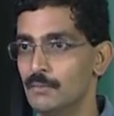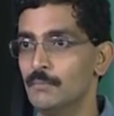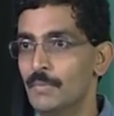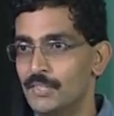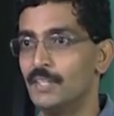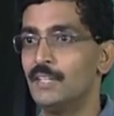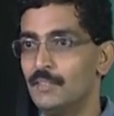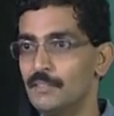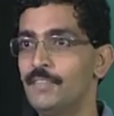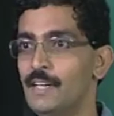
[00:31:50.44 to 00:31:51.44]
measuring on
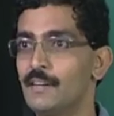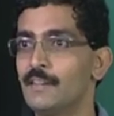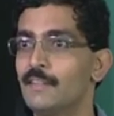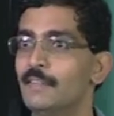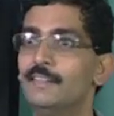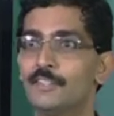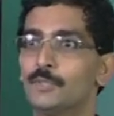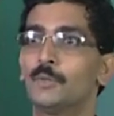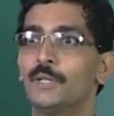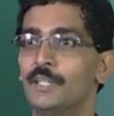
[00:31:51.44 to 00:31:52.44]
the field, then that's a
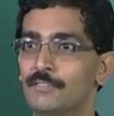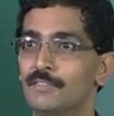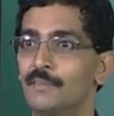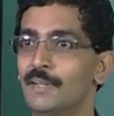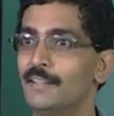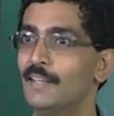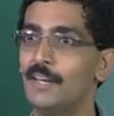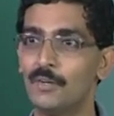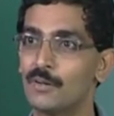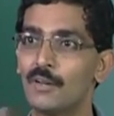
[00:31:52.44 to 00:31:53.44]
totally different, right? There
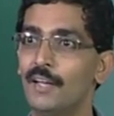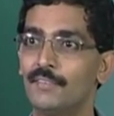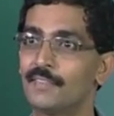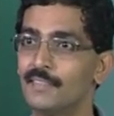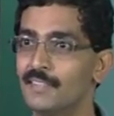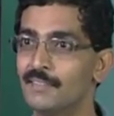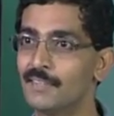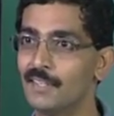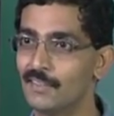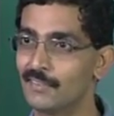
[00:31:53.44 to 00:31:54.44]
your noise is,
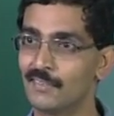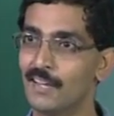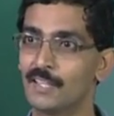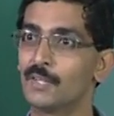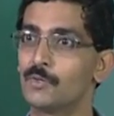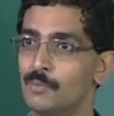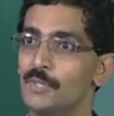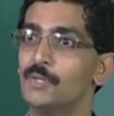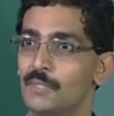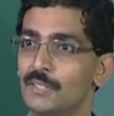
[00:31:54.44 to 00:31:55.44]
everything is not controlled by
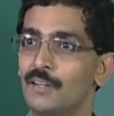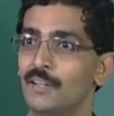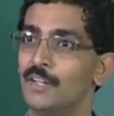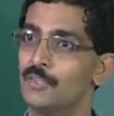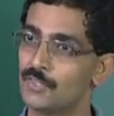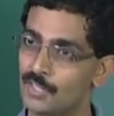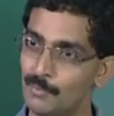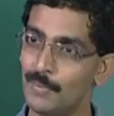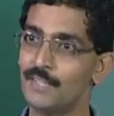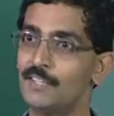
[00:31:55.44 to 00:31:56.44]
you at all. So some
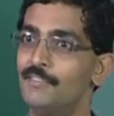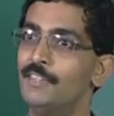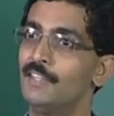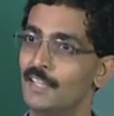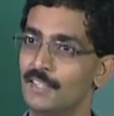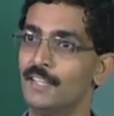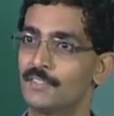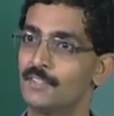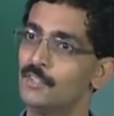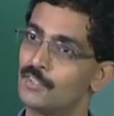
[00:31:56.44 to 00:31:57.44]
parts of it,
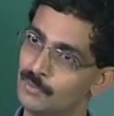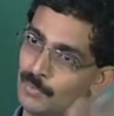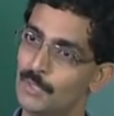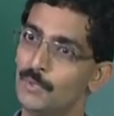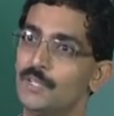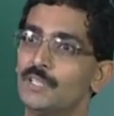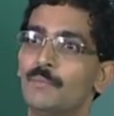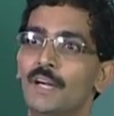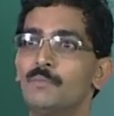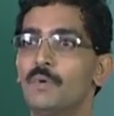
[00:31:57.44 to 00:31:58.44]
yes, you are simply using the
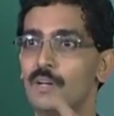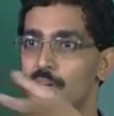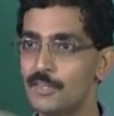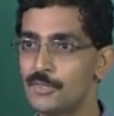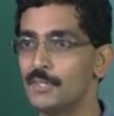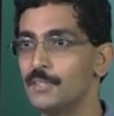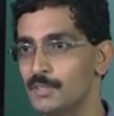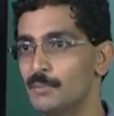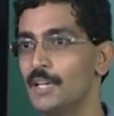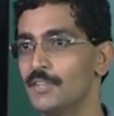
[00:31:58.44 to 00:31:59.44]
math model also in the
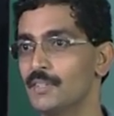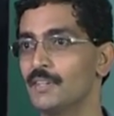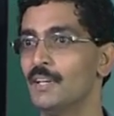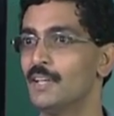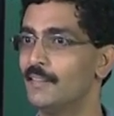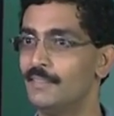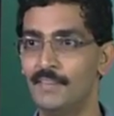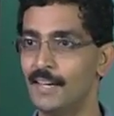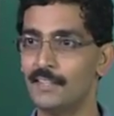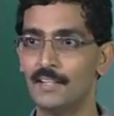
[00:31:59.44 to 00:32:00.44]
simulation
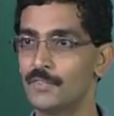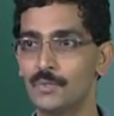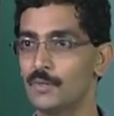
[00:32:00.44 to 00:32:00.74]
where there is no